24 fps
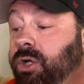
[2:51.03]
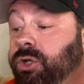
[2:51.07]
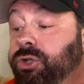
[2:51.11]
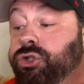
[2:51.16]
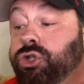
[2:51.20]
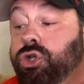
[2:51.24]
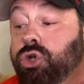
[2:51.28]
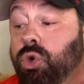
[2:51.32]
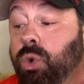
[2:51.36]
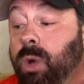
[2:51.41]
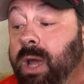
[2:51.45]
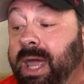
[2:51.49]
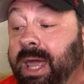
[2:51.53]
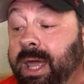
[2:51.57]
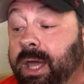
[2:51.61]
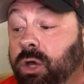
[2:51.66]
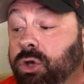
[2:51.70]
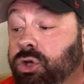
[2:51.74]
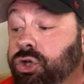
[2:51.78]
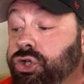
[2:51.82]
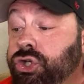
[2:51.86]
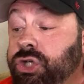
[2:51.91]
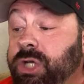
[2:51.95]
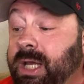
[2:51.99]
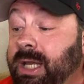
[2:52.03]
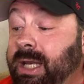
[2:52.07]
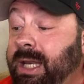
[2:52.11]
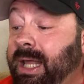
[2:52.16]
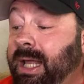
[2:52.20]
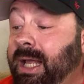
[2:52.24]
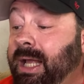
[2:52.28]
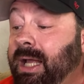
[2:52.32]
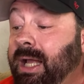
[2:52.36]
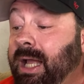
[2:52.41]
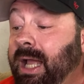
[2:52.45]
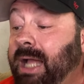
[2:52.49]
two heels
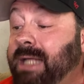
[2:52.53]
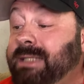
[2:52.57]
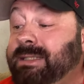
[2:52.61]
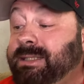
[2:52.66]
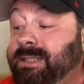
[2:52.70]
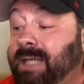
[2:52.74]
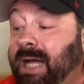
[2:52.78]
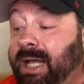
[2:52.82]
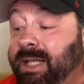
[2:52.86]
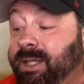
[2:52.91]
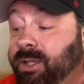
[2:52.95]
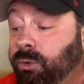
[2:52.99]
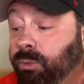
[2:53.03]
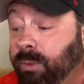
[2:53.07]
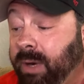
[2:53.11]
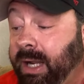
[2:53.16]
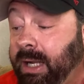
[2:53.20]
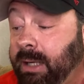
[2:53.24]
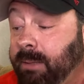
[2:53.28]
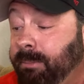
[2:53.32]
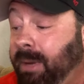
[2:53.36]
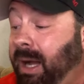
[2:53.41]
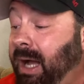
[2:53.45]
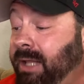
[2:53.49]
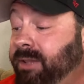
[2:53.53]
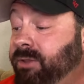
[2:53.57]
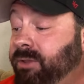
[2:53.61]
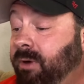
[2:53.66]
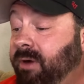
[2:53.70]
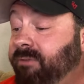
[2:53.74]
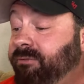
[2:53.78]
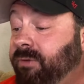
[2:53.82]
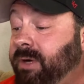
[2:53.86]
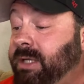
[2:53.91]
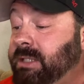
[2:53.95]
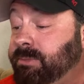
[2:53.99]
cheating inside the ring behind the
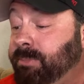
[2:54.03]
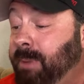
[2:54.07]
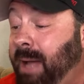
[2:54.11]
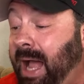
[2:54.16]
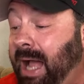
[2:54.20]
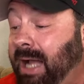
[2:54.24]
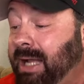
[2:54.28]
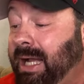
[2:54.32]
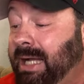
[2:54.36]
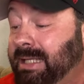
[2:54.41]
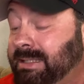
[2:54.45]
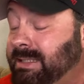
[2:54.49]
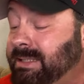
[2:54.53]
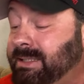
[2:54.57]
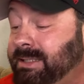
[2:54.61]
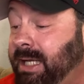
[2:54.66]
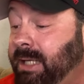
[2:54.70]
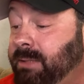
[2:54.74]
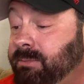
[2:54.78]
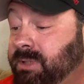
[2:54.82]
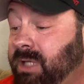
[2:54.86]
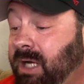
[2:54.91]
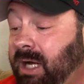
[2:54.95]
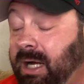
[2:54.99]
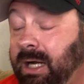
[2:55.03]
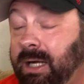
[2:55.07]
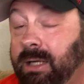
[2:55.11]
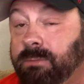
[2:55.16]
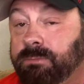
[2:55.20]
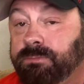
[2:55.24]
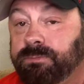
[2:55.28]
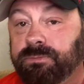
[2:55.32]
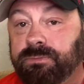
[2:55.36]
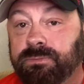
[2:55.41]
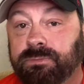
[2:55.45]
referee's back at the same time,